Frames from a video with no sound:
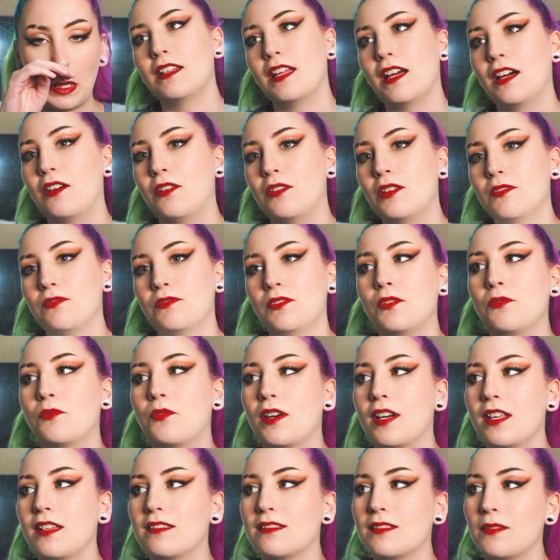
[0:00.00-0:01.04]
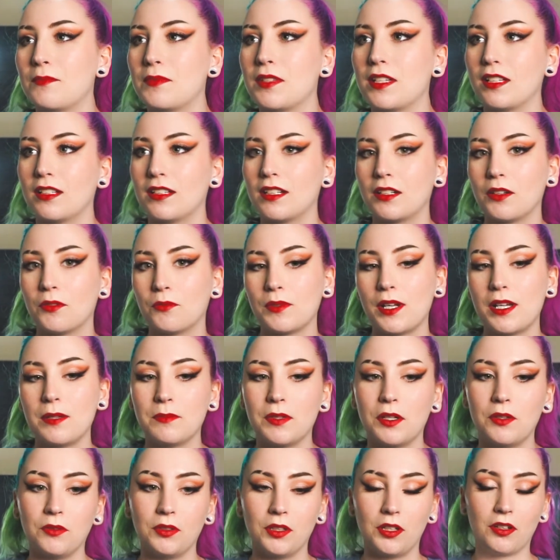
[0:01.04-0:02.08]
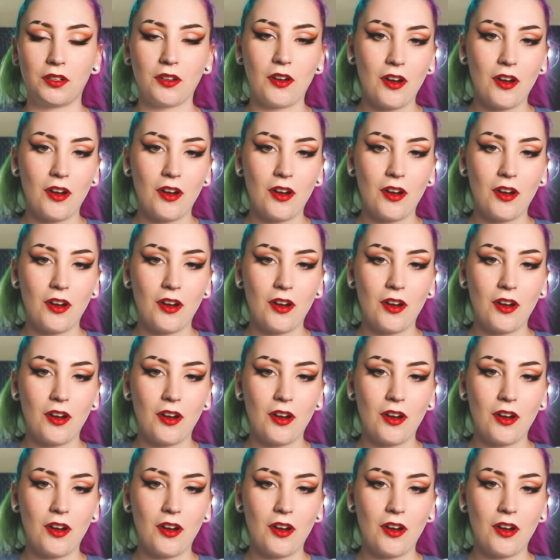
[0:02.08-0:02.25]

Now, if you're wanting something like a rainbow look,